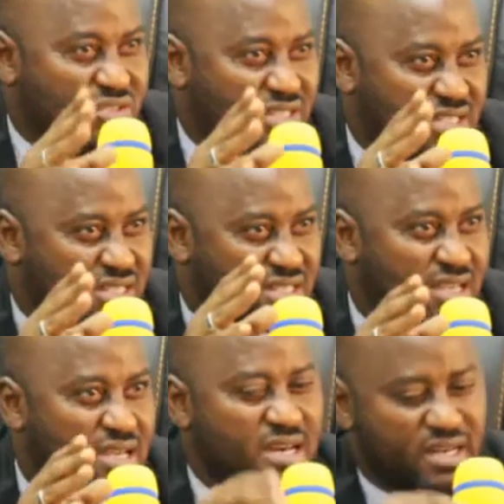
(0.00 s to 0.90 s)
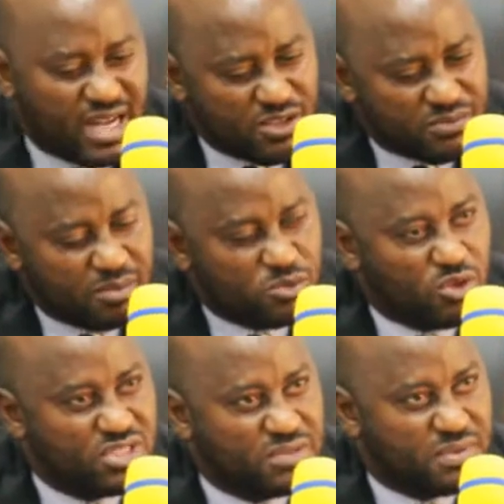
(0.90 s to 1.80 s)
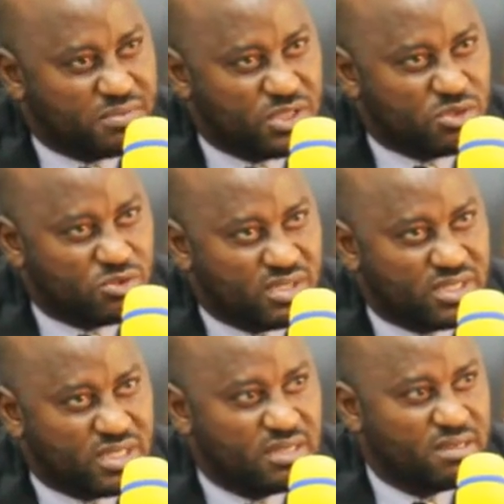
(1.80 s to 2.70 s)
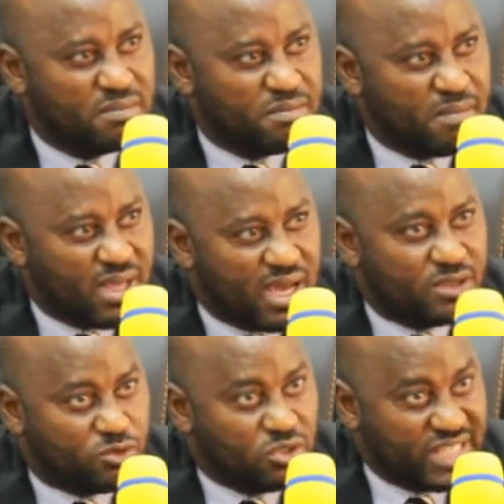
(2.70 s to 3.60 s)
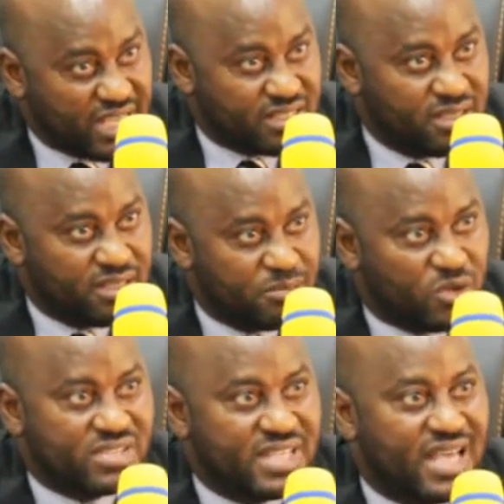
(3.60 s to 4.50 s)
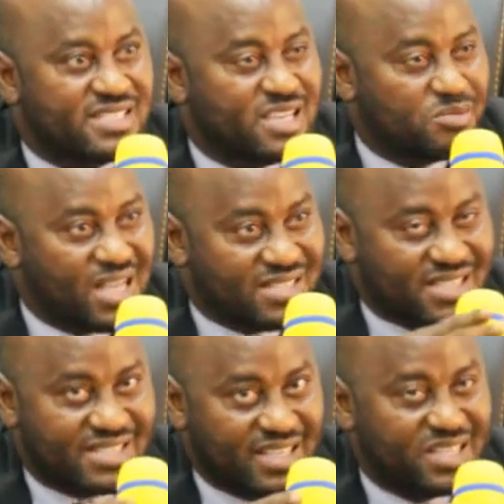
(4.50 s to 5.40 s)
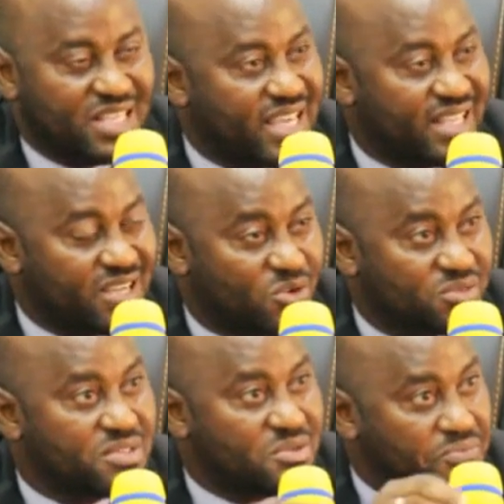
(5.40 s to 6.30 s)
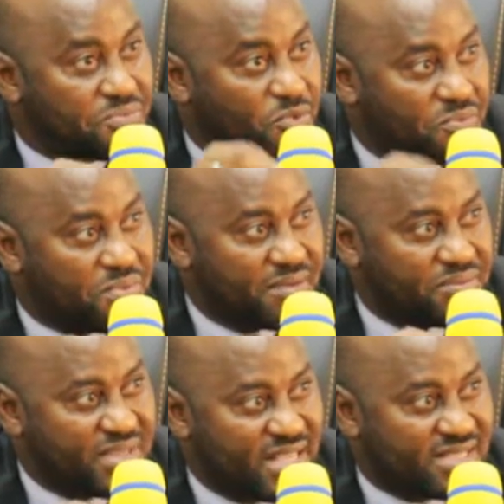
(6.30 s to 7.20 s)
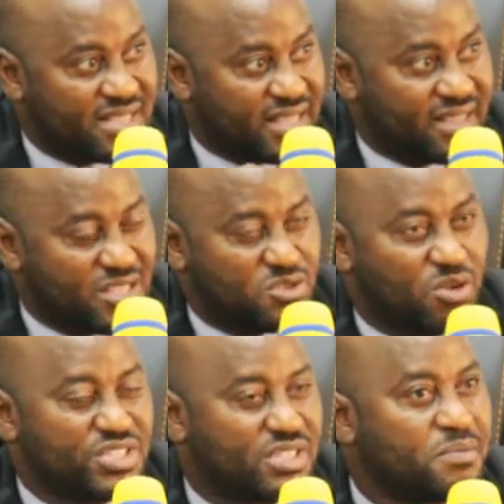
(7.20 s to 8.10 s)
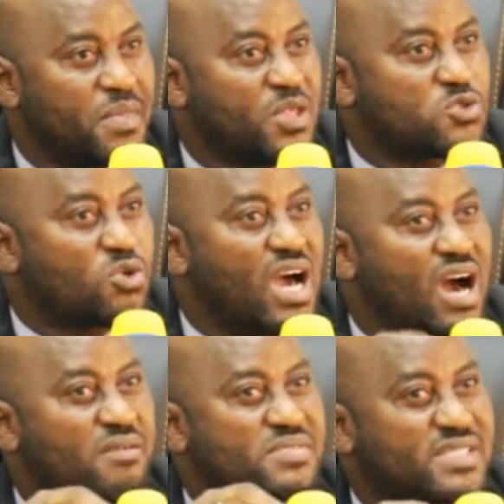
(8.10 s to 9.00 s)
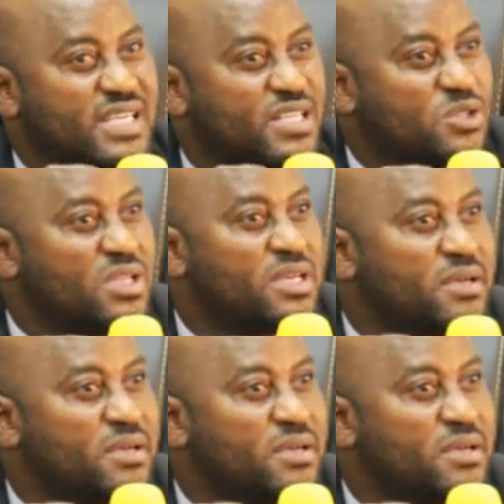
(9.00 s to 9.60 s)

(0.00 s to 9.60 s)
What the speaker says: successes. Right from 2015 to date, because I served, as I said earlier on, for 5 years in this commission, so I have seen